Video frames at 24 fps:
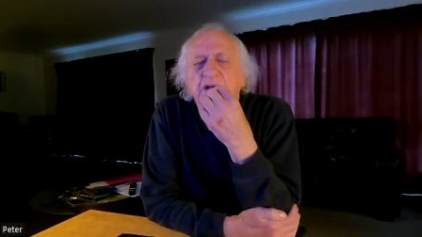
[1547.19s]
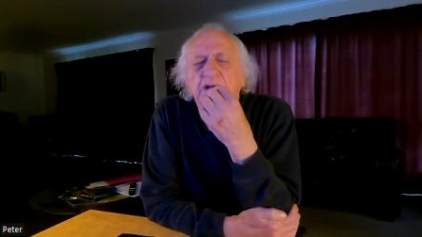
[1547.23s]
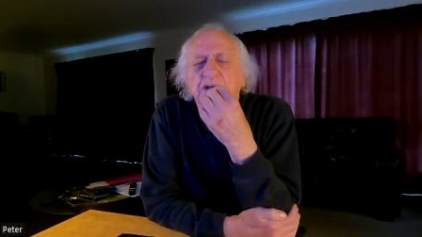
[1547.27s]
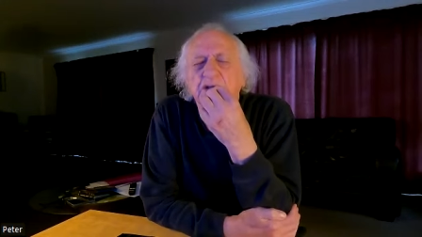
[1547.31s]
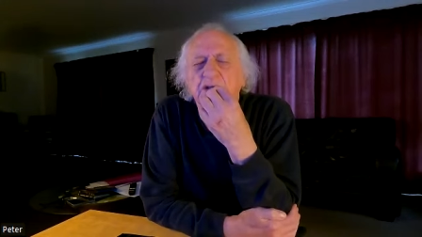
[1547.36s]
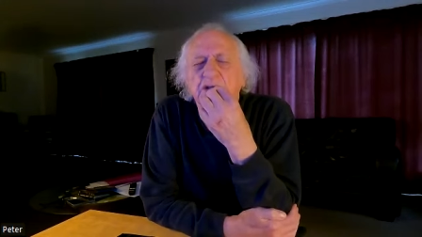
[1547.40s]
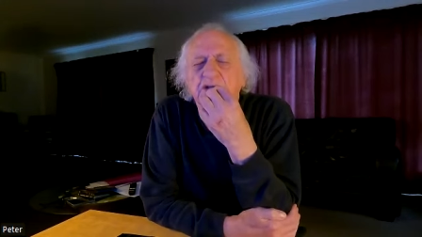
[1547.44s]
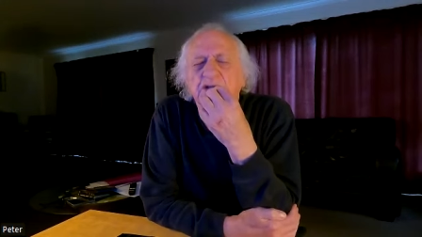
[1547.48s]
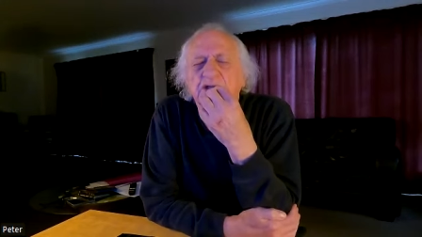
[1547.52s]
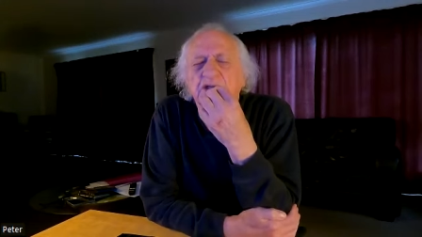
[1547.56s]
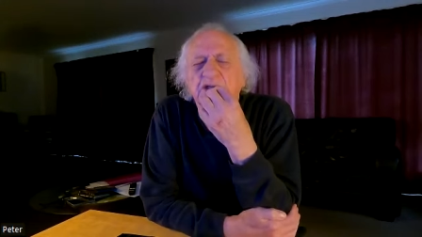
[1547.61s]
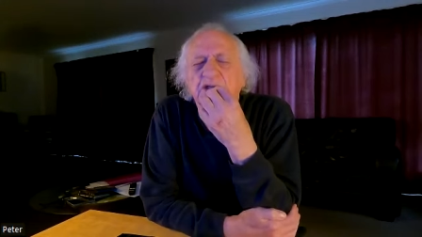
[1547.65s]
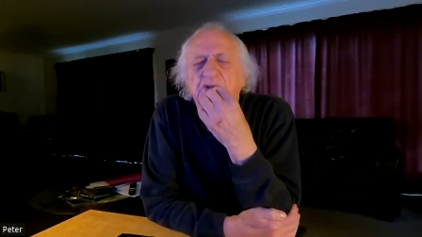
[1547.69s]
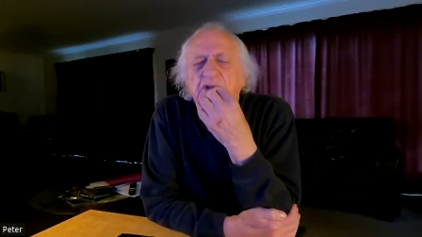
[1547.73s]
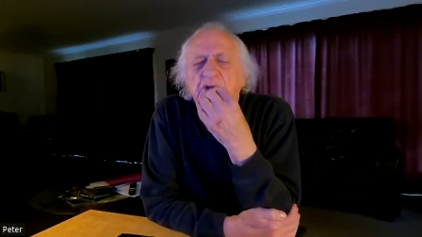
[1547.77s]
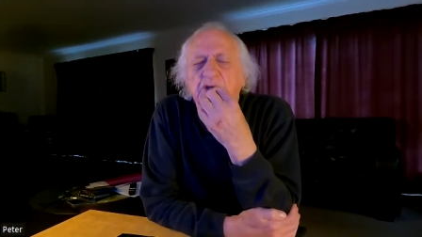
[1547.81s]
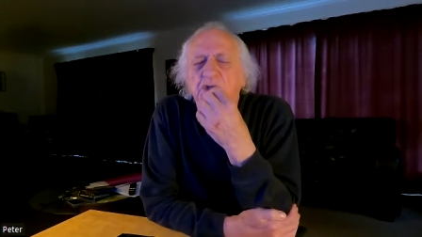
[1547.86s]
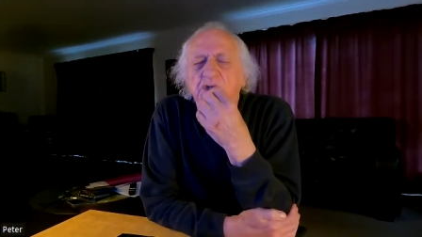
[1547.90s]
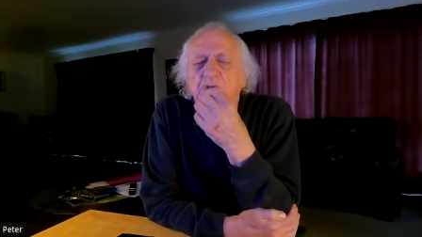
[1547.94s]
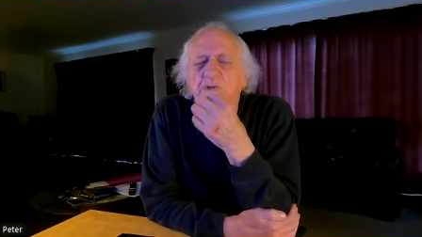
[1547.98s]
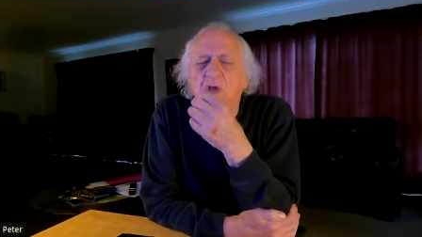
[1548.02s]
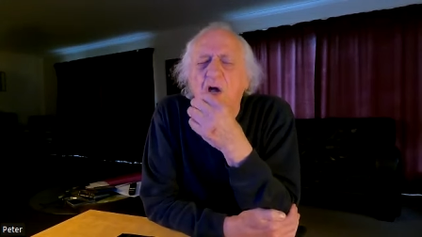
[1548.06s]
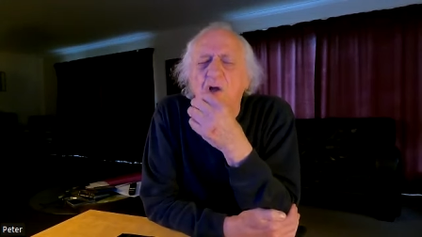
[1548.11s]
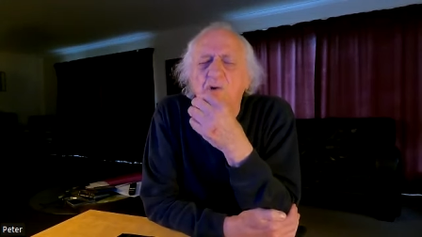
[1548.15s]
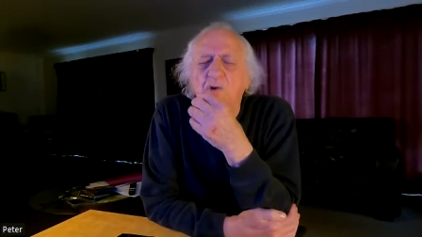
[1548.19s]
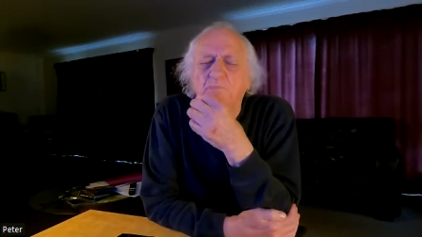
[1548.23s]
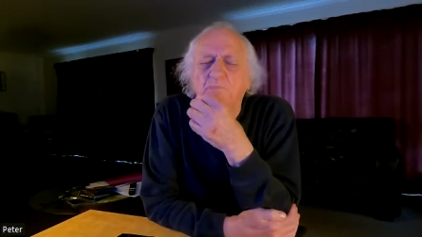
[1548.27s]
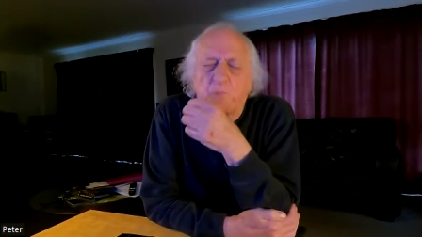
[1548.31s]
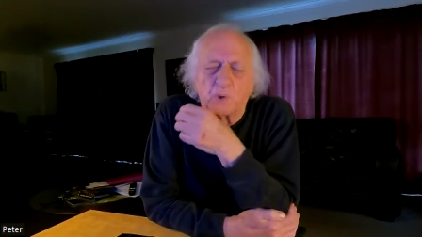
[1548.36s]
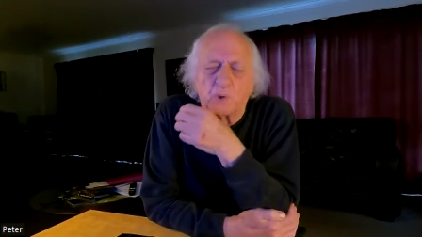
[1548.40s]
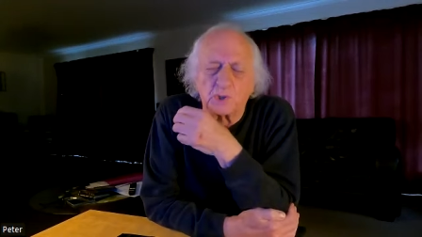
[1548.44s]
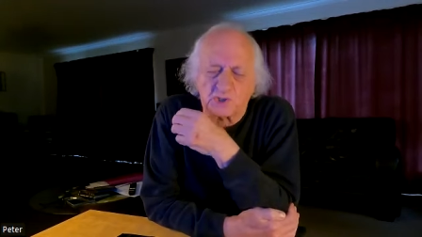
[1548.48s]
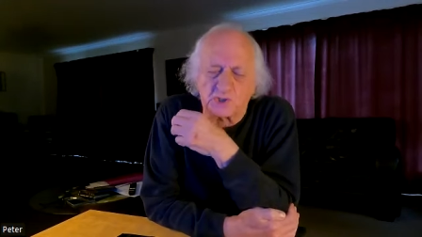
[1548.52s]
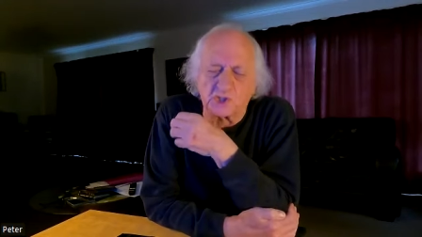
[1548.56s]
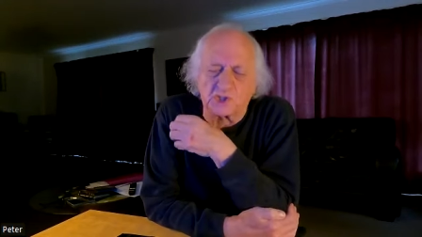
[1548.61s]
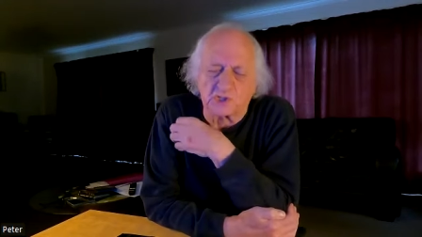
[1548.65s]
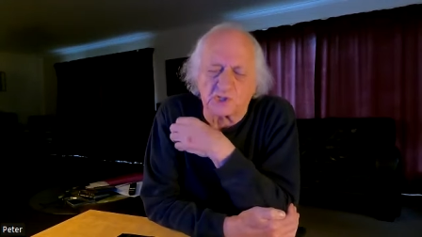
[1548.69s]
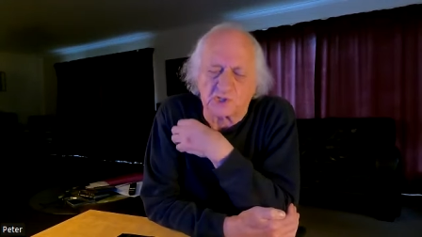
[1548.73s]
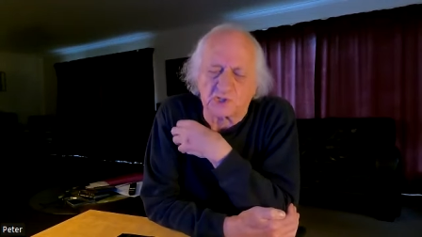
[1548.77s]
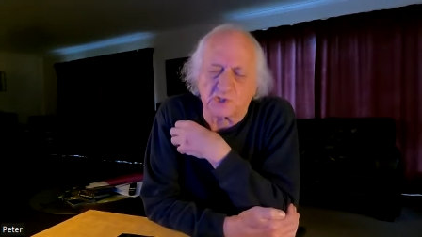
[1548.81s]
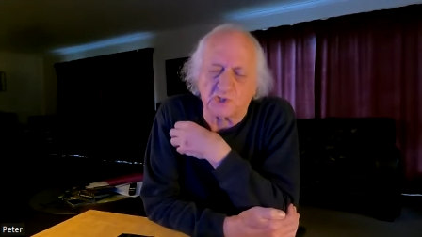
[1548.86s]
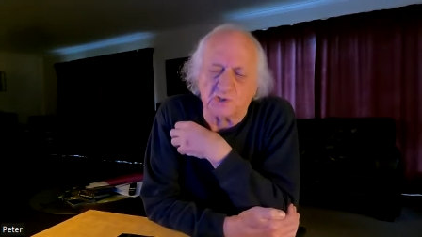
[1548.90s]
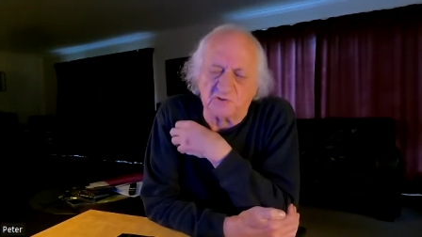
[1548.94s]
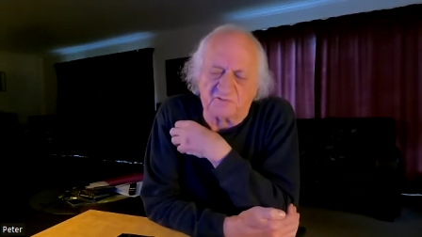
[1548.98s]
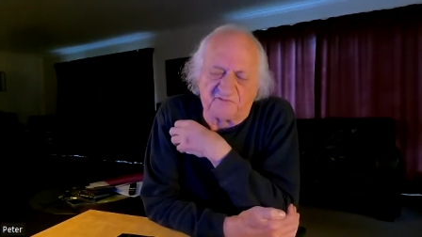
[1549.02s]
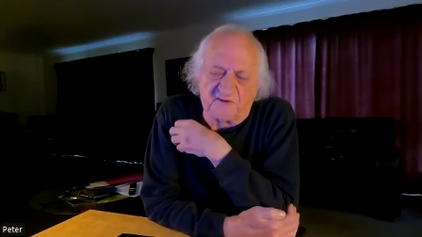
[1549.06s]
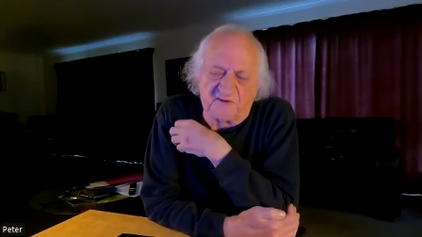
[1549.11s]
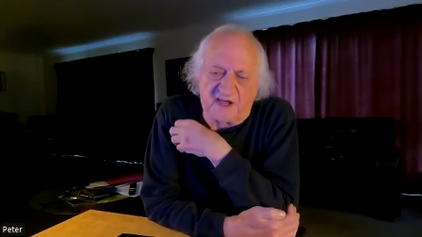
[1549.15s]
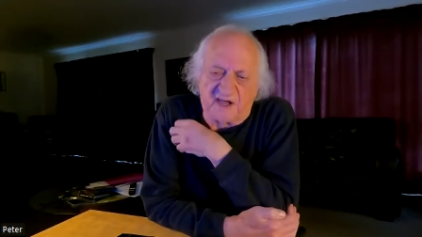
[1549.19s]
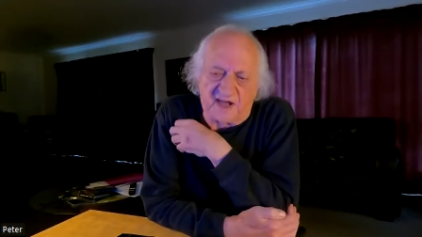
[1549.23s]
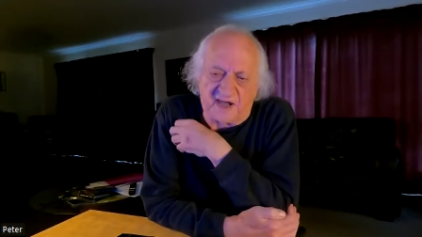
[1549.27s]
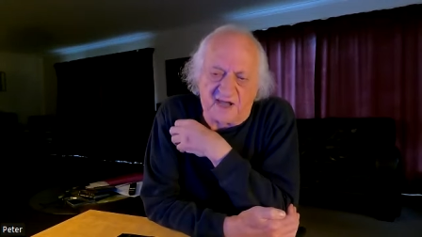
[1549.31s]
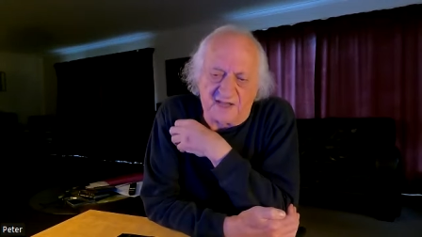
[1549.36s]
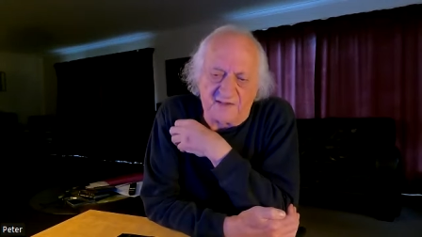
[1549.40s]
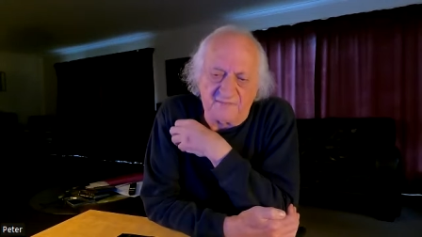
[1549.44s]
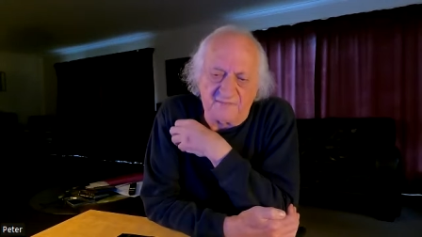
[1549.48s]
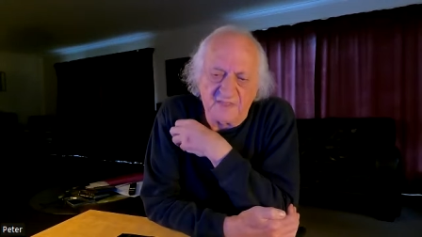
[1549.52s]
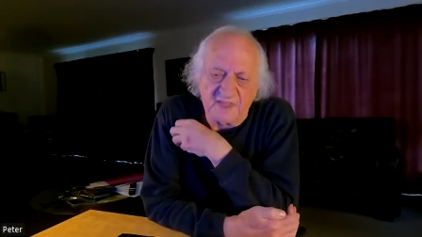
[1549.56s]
so that you don't push it too far.